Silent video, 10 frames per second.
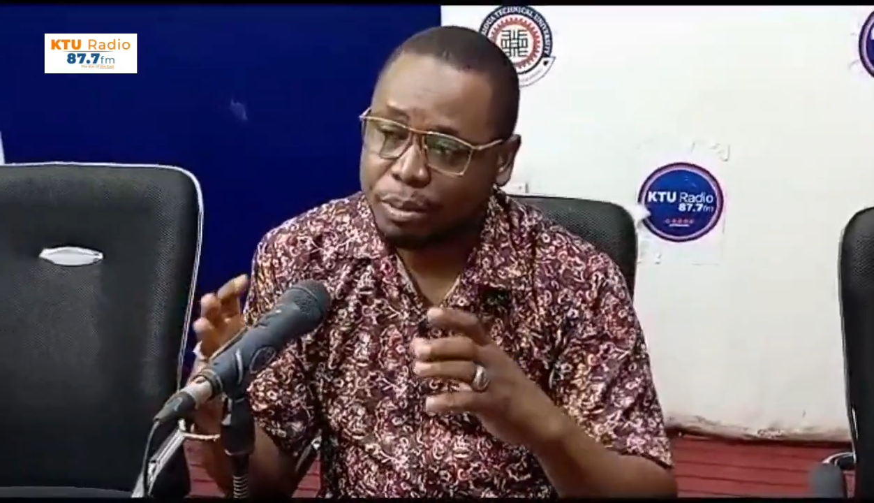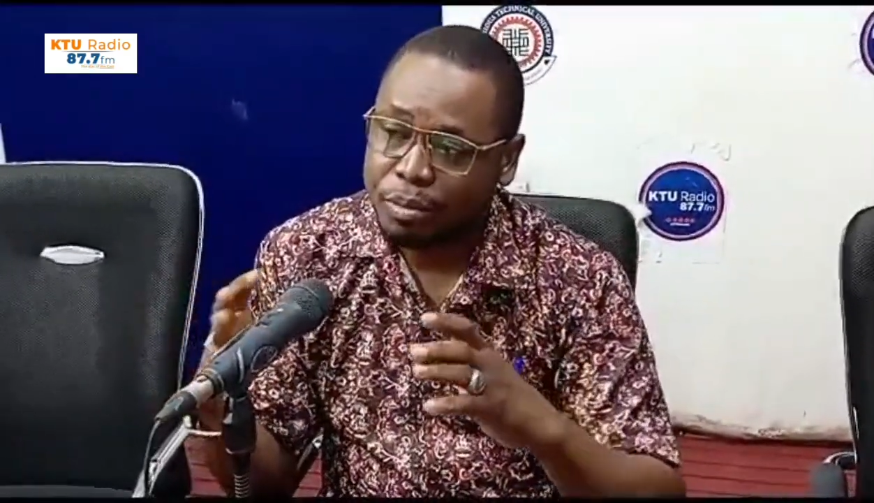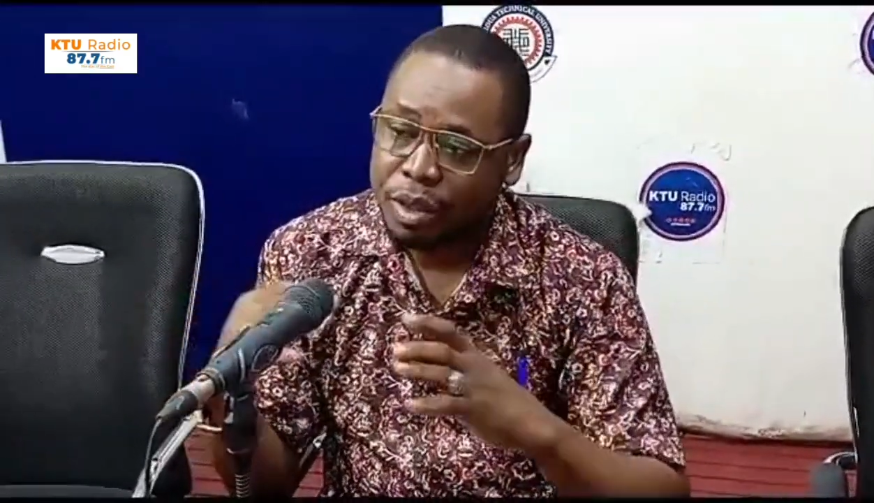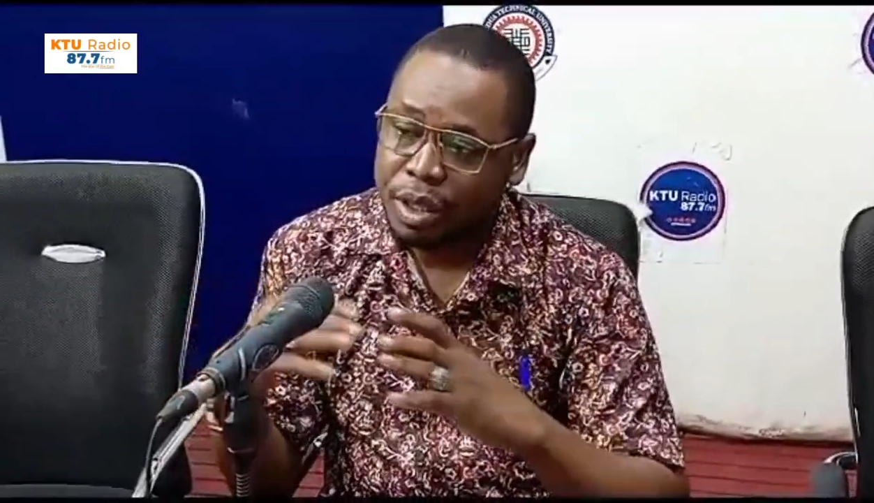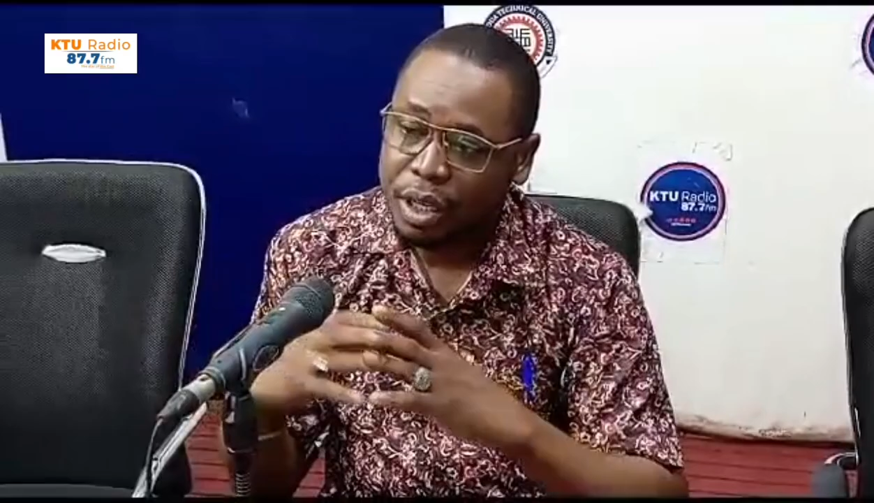
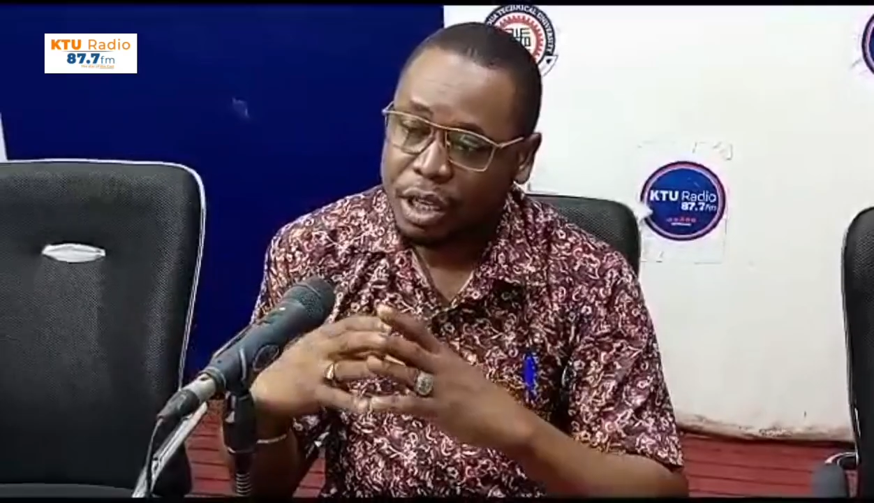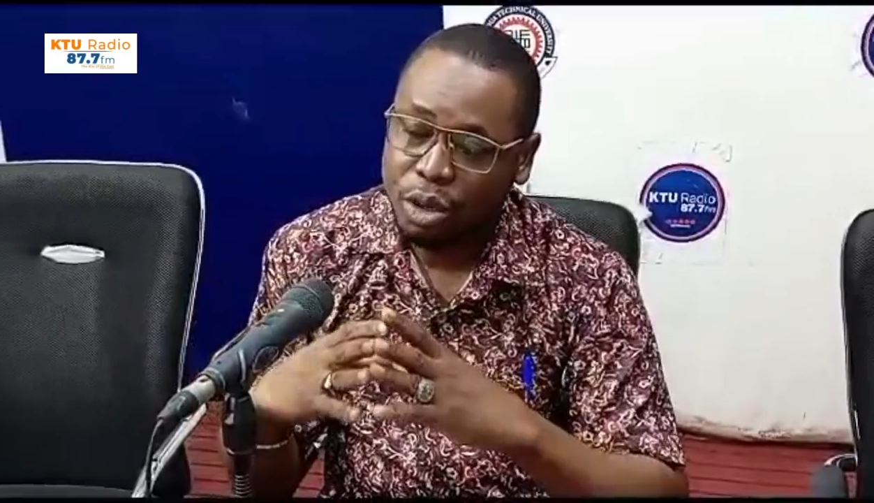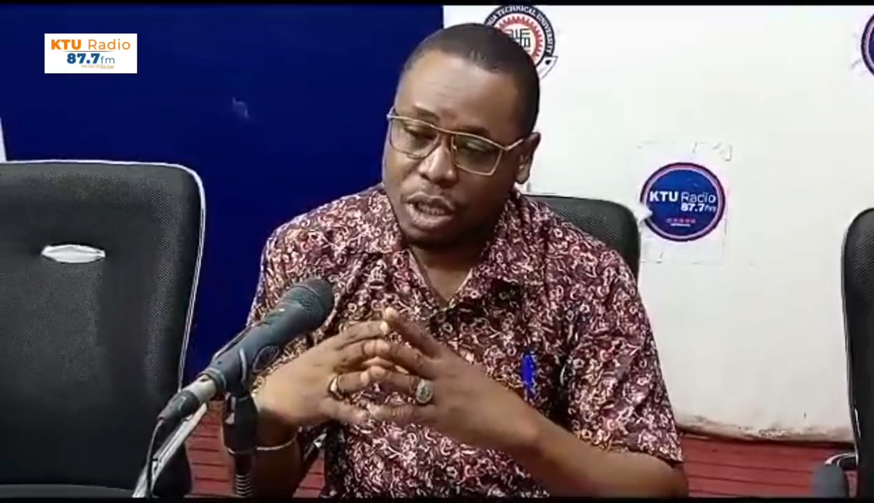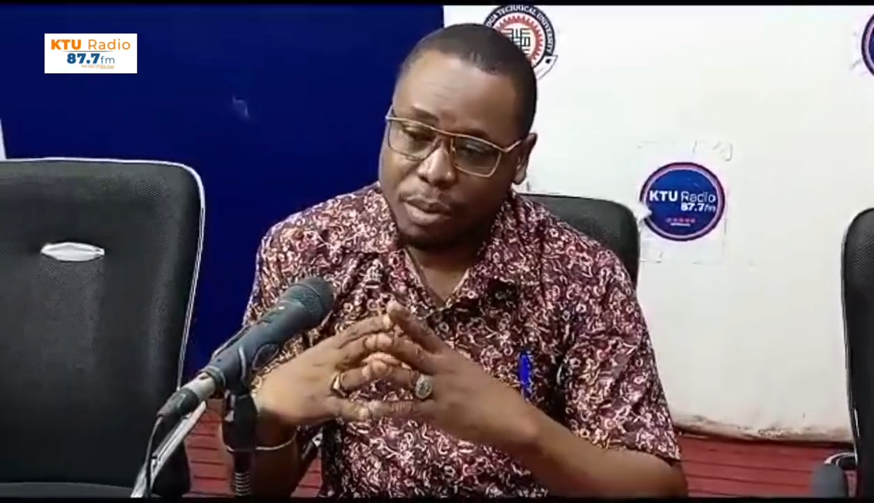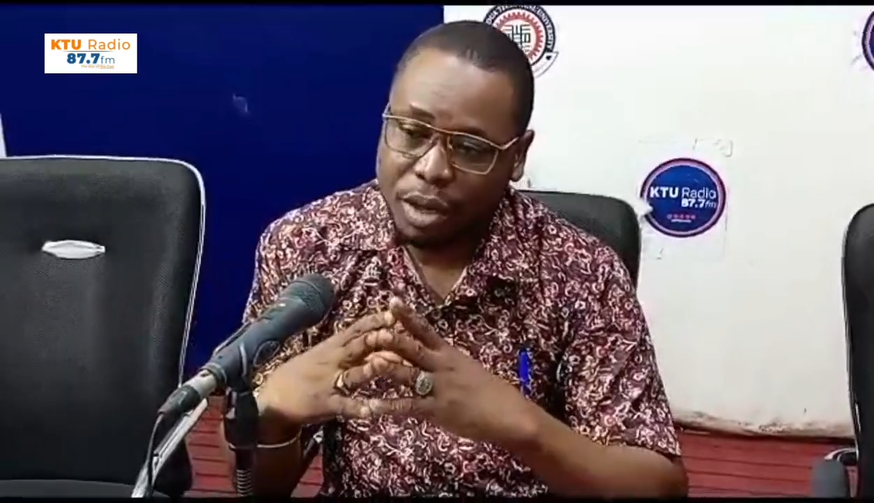he talked about
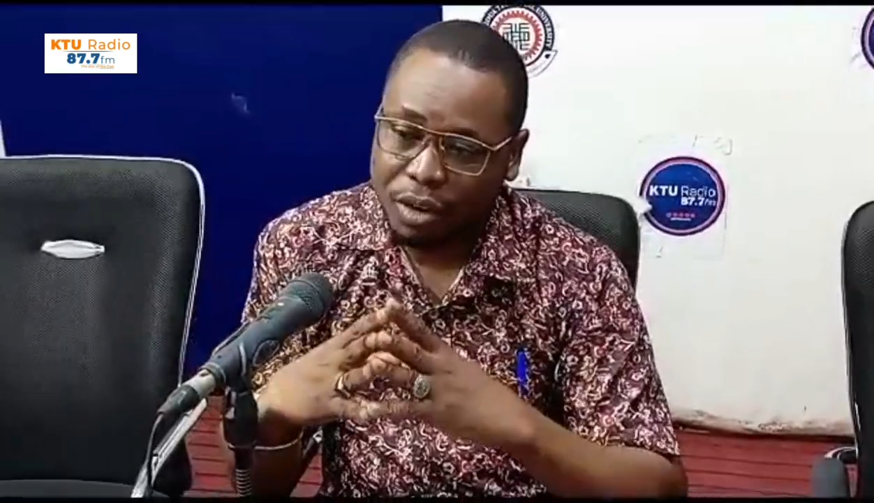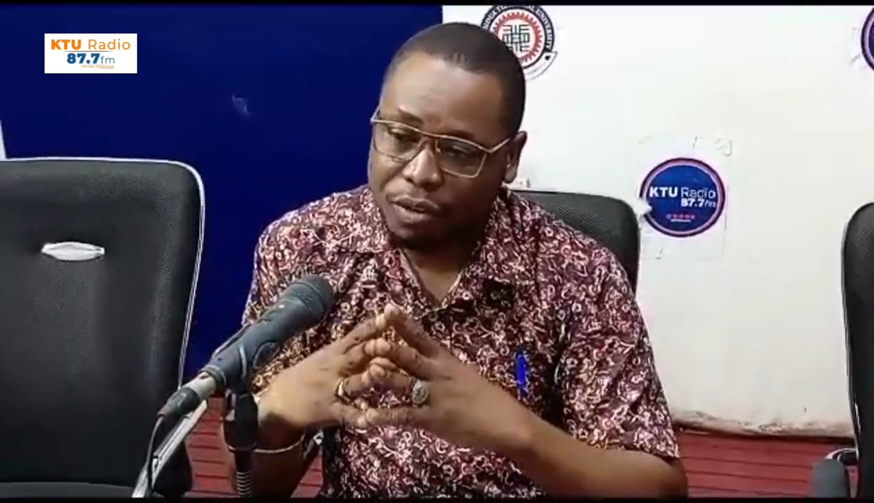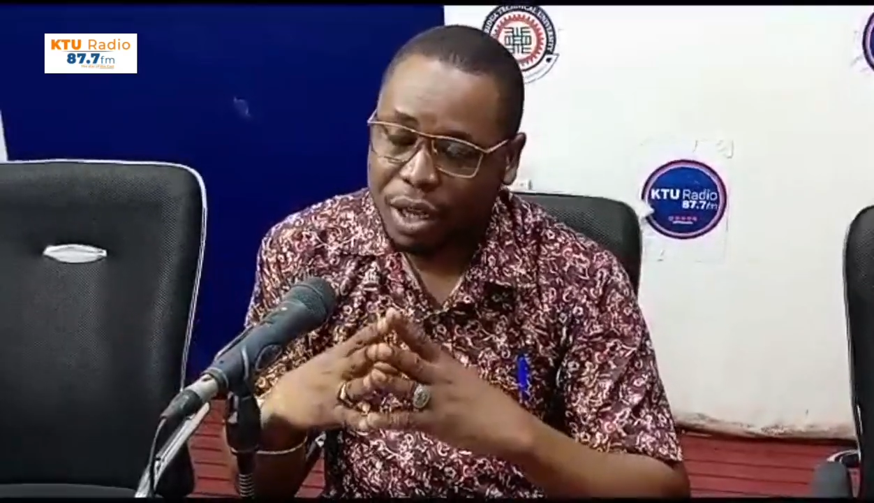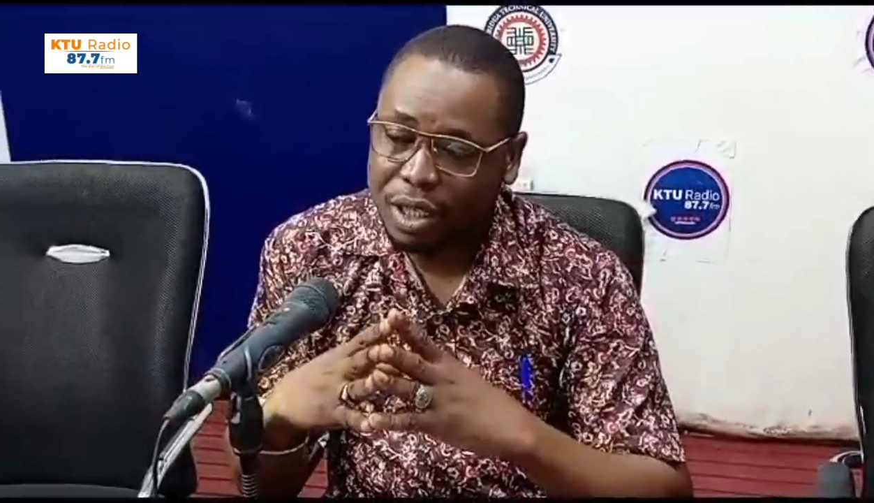the fact that